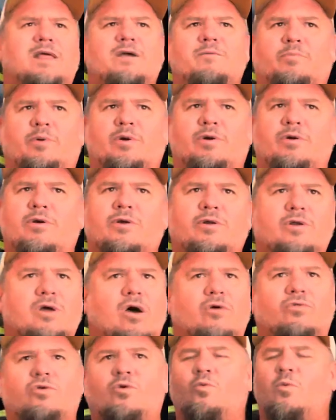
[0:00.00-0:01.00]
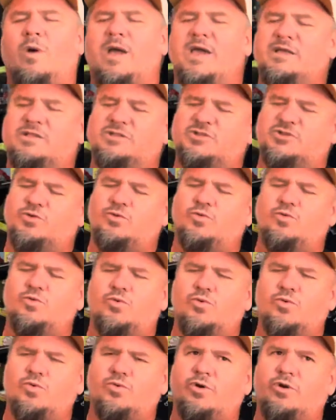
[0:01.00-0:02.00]
it burn all the way to
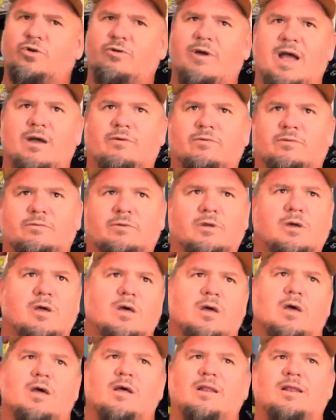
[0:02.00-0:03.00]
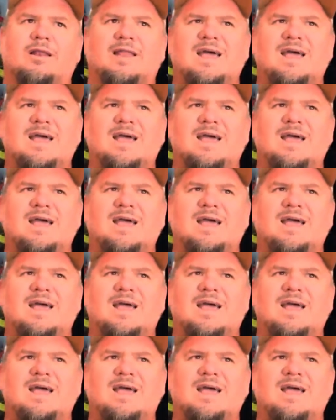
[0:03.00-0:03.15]
the ground.